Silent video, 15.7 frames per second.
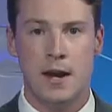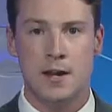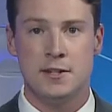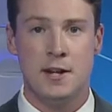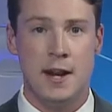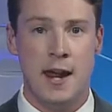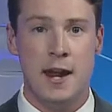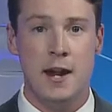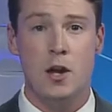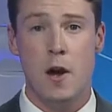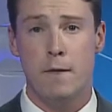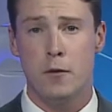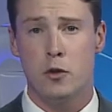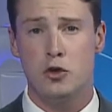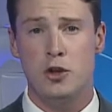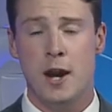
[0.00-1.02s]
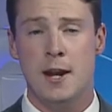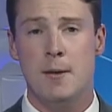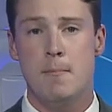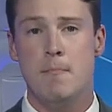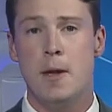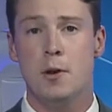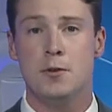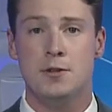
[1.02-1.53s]
Today, Governor Janet
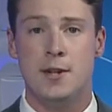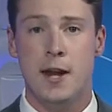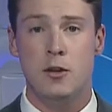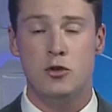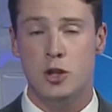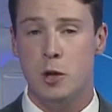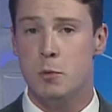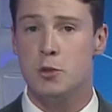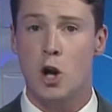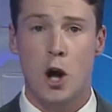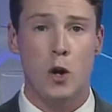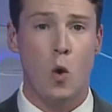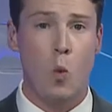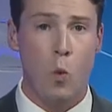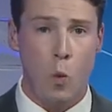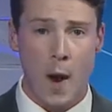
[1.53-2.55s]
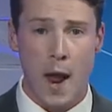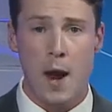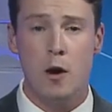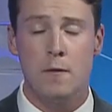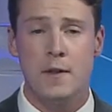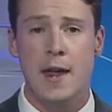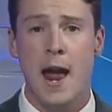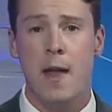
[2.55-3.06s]
Mills said she was unaware
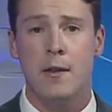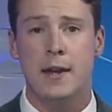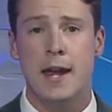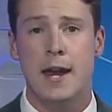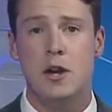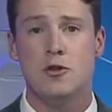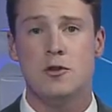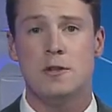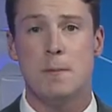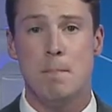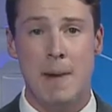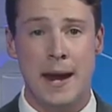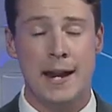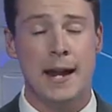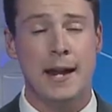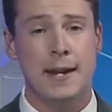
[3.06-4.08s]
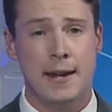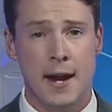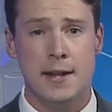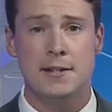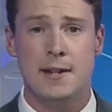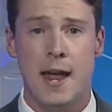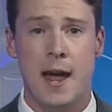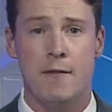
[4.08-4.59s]
of the allegations made
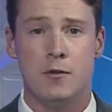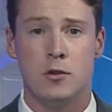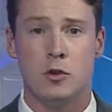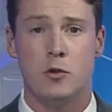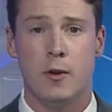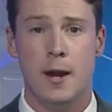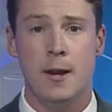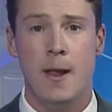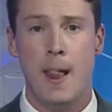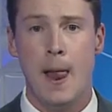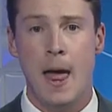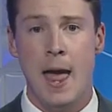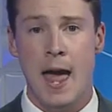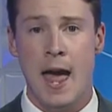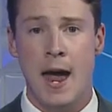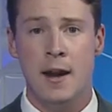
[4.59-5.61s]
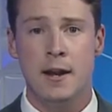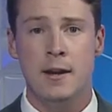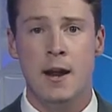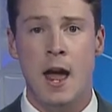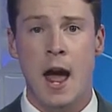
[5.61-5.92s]
against Avangrid, adding,